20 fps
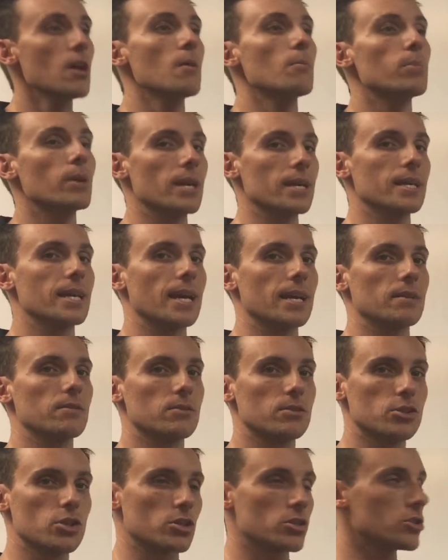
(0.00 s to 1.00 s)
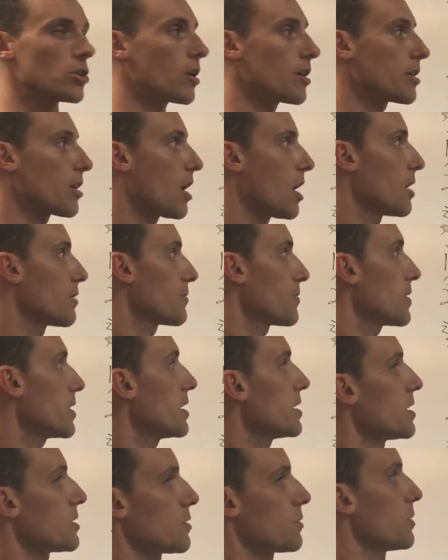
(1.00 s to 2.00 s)
But again, just starting off, it
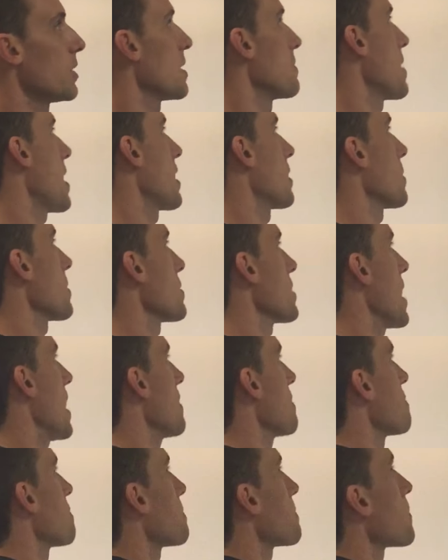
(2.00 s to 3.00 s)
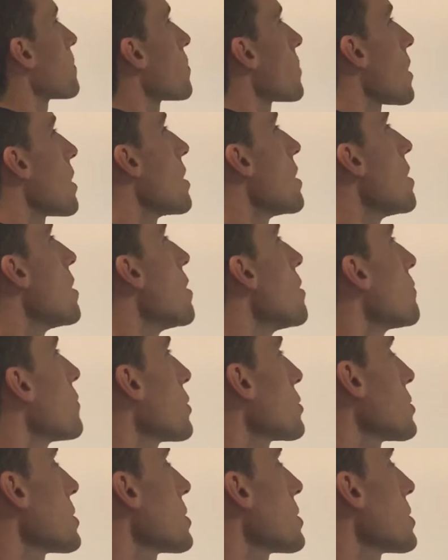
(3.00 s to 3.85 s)
doesn't really matter with that. First